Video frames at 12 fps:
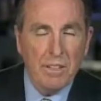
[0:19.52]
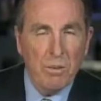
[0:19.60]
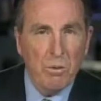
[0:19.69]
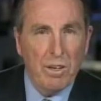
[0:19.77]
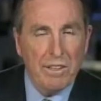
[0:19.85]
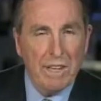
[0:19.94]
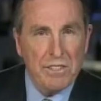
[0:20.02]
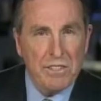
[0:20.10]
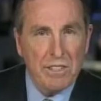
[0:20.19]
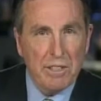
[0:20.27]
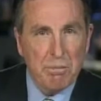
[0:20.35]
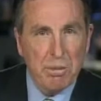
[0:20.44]
Well, that's
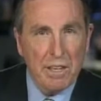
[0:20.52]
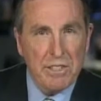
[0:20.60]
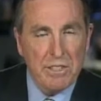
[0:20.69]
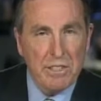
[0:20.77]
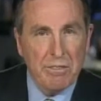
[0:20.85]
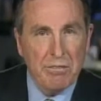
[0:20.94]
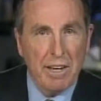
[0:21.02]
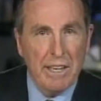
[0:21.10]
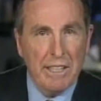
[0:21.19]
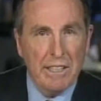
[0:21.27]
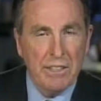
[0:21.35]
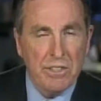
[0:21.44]
the complexity of
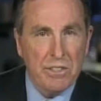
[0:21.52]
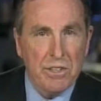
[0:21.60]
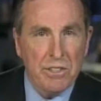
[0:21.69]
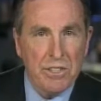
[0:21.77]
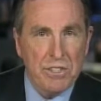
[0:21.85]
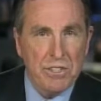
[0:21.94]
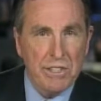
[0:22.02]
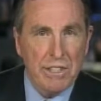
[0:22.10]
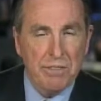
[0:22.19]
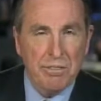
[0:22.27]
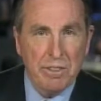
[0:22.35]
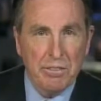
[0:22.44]
fighting an insurgency,
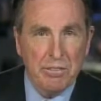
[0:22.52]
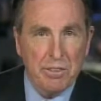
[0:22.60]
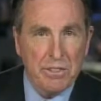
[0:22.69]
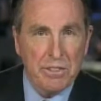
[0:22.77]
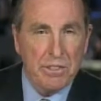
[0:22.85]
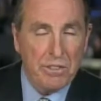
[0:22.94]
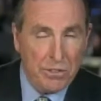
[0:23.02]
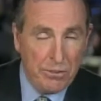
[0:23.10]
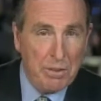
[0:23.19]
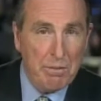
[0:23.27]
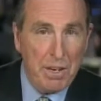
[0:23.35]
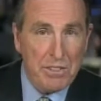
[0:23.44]
and for the first
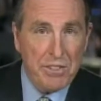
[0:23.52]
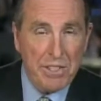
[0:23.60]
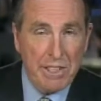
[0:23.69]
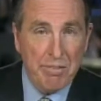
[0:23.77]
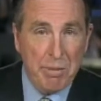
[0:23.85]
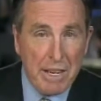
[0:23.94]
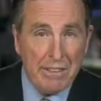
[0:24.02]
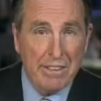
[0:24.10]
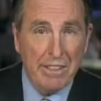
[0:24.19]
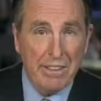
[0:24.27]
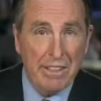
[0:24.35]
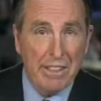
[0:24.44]
3 months that they've been
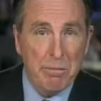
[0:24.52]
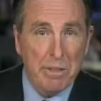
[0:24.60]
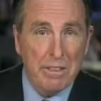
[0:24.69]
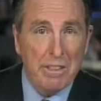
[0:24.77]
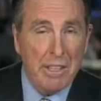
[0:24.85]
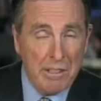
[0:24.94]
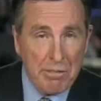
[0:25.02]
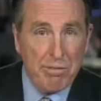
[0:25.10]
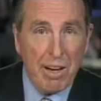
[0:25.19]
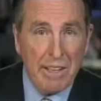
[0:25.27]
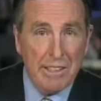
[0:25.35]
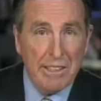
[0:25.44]
there, they've been
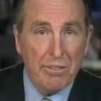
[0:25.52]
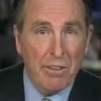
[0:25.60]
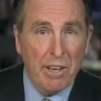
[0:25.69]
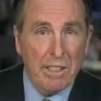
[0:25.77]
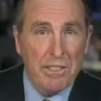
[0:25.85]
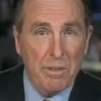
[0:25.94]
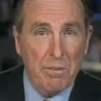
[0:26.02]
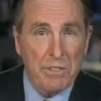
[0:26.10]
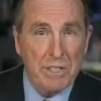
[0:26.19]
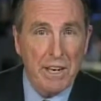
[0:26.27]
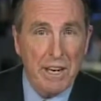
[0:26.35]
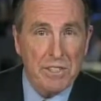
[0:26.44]
fighting the Iraqis almost
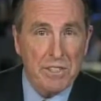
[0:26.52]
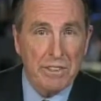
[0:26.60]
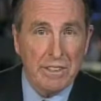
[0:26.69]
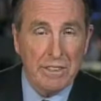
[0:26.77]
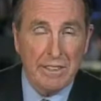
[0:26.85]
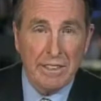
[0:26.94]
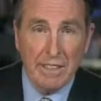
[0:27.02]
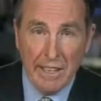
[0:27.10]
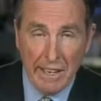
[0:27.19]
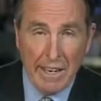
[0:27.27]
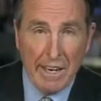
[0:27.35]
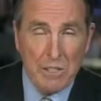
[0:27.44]
constantly. The
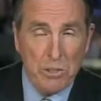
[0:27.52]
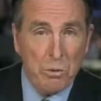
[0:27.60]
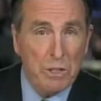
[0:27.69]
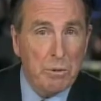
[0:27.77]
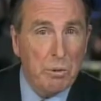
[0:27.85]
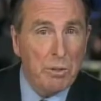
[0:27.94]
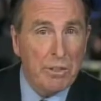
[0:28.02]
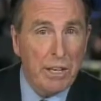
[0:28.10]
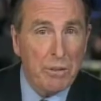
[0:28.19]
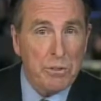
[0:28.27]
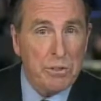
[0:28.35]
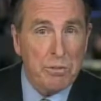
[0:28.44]
actual week we were
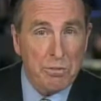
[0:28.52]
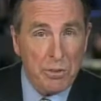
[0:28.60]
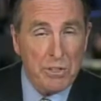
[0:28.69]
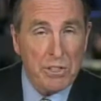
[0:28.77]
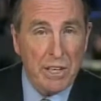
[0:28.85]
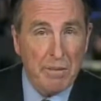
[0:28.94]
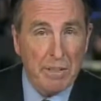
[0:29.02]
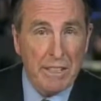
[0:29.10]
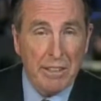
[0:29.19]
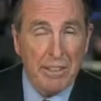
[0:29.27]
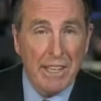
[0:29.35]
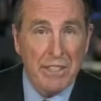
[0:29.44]
there was the first time they
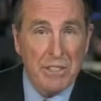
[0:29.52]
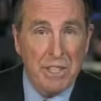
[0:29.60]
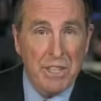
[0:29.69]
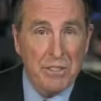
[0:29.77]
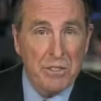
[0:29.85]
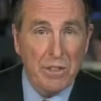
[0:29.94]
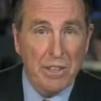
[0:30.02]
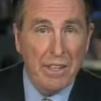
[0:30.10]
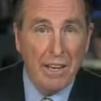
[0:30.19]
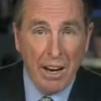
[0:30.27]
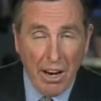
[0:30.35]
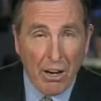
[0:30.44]
ever had a chance to do a
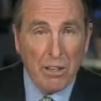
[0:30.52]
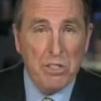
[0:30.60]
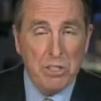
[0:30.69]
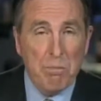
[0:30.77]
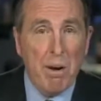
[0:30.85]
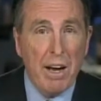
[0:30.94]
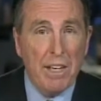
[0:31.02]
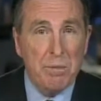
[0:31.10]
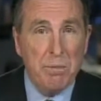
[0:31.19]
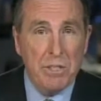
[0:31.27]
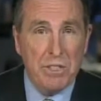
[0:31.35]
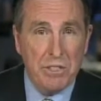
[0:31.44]
hearts and minds
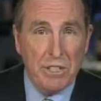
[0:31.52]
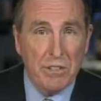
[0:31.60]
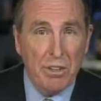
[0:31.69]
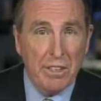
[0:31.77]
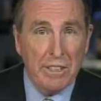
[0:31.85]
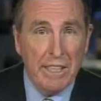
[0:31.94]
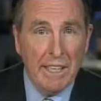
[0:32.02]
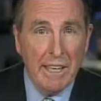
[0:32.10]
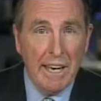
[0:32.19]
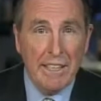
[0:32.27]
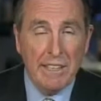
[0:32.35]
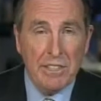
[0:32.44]
mission, as they call it,
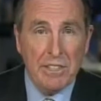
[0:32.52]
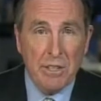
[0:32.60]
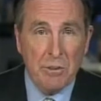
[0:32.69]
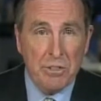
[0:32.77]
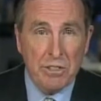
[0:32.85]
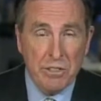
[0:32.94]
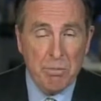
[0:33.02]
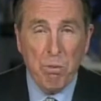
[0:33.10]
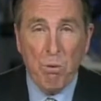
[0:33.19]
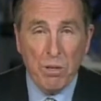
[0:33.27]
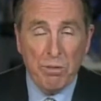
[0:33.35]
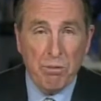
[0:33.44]
and they said it was as
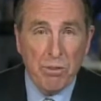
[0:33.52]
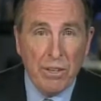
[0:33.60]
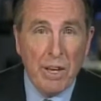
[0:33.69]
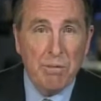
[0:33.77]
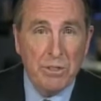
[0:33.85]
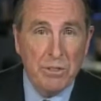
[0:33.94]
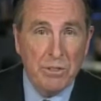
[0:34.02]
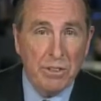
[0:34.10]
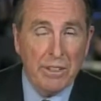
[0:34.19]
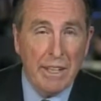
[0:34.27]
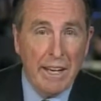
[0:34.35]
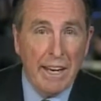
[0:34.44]
important for them to do
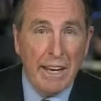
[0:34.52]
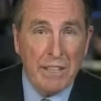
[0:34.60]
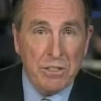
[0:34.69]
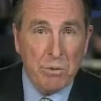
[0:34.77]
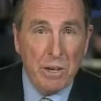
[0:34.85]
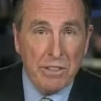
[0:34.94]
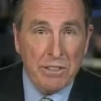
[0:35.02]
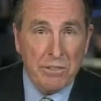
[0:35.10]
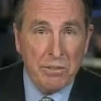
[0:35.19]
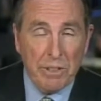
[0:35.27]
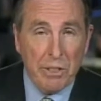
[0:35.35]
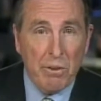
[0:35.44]
it as well as
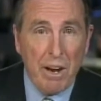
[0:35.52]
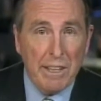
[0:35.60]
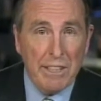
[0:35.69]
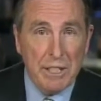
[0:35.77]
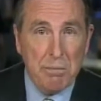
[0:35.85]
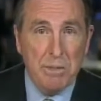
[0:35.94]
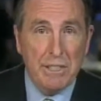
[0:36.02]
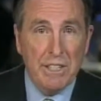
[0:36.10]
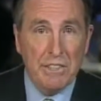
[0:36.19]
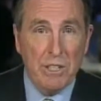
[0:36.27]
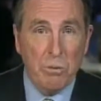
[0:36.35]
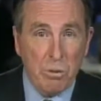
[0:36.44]
for the Iraqis
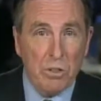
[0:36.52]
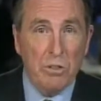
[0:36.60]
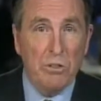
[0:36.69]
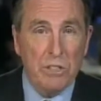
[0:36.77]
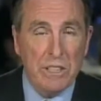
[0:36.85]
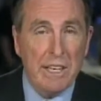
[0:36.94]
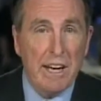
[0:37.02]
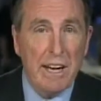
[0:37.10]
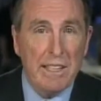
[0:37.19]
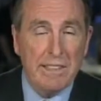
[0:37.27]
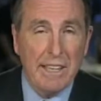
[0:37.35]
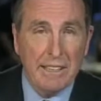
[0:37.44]
because they were losing
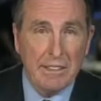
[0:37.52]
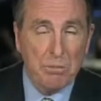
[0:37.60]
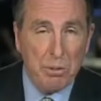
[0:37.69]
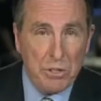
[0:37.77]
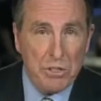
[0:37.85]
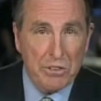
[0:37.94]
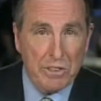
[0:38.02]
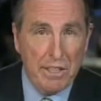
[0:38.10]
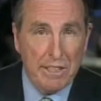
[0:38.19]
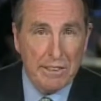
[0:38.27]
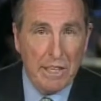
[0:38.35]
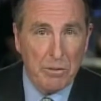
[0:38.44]
contact, the personal
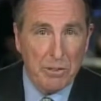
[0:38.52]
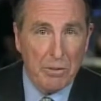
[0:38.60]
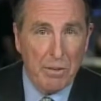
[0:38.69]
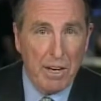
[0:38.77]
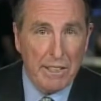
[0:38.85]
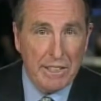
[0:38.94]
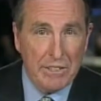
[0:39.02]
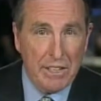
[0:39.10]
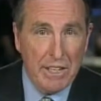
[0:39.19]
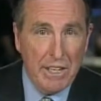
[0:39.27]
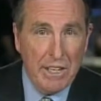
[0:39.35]
contact with the Iraqis.